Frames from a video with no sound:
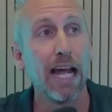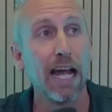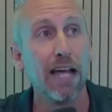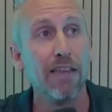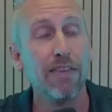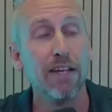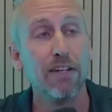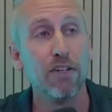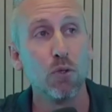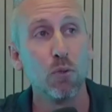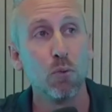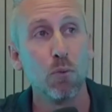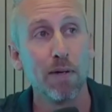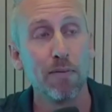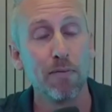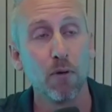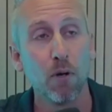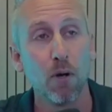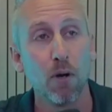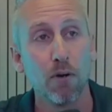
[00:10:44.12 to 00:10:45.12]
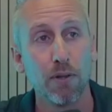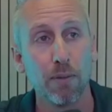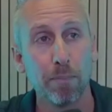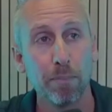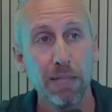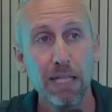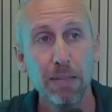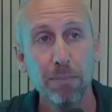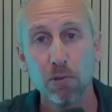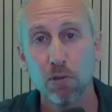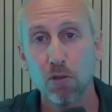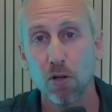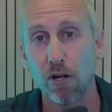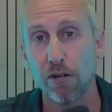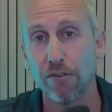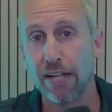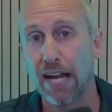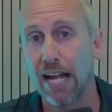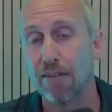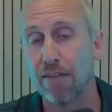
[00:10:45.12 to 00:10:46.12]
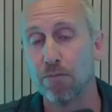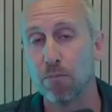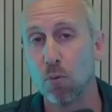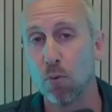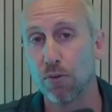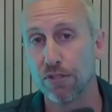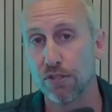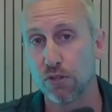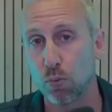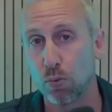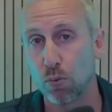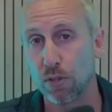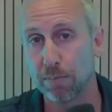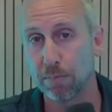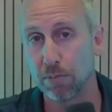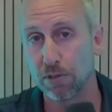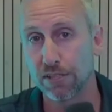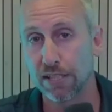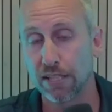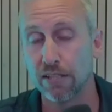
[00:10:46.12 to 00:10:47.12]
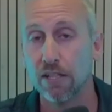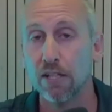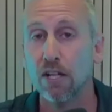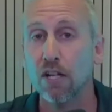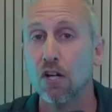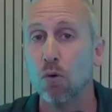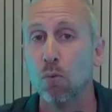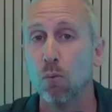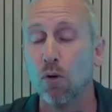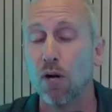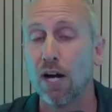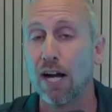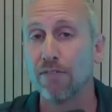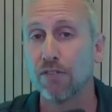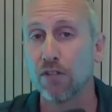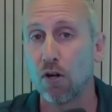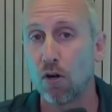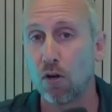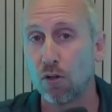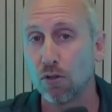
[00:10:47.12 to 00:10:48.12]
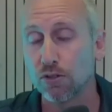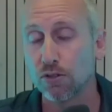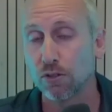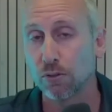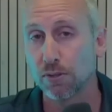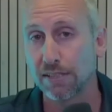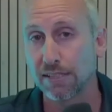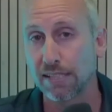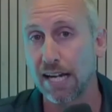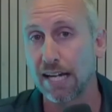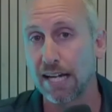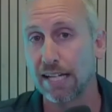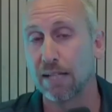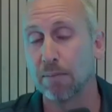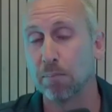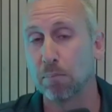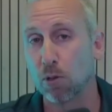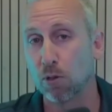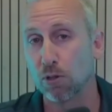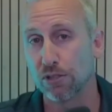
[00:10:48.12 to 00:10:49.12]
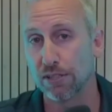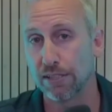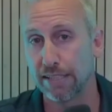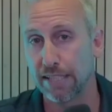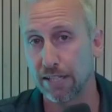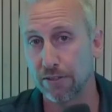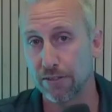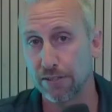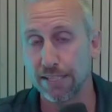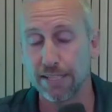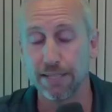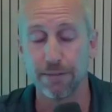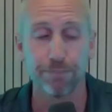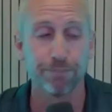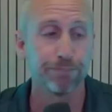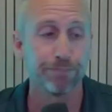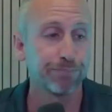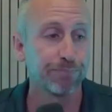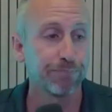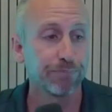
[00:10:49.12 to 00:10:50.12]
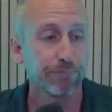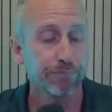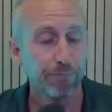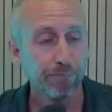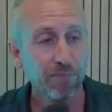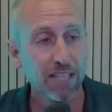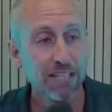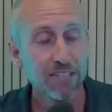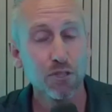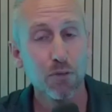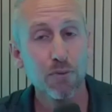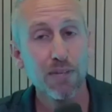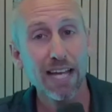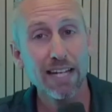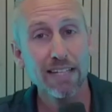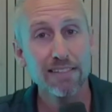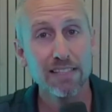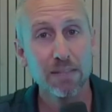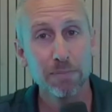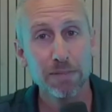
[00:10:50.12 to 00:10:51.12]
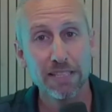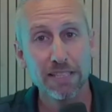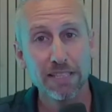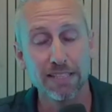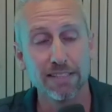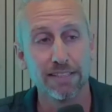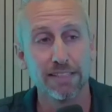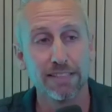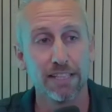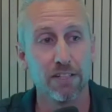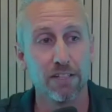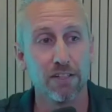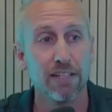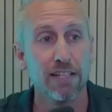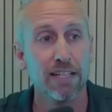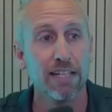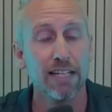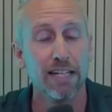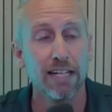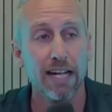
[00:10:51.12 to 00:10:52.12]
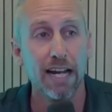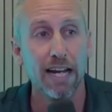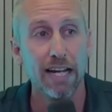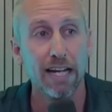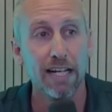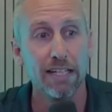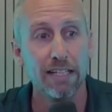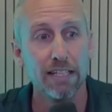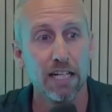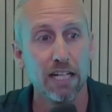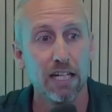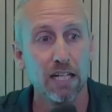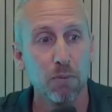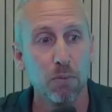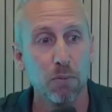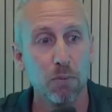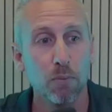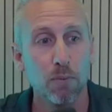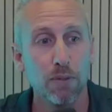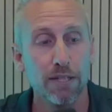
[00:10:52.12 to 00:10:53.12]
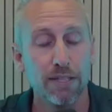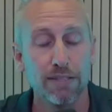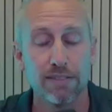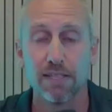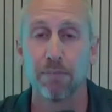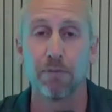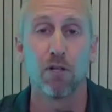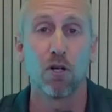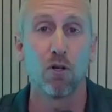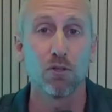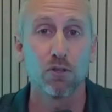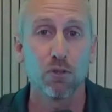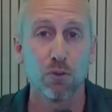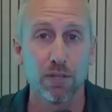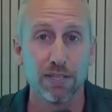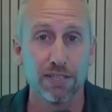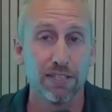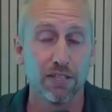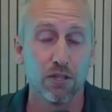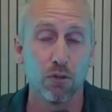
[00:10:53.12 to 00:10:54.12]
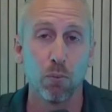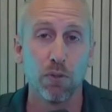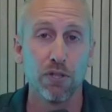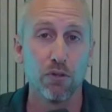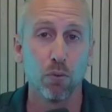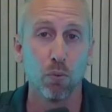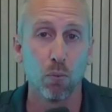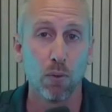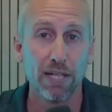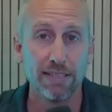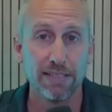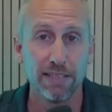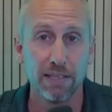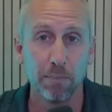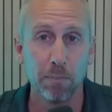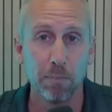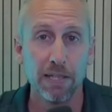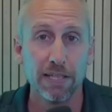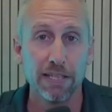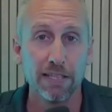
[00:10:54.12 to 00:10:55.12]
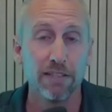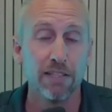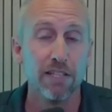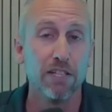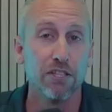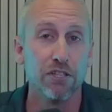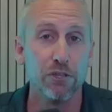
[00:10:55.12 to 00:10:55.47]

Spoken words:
And then whoever are the people are that have more than 20% will have to also sign and personally guarantee. So that is something to consider. And it is something to also consider when you're raising money.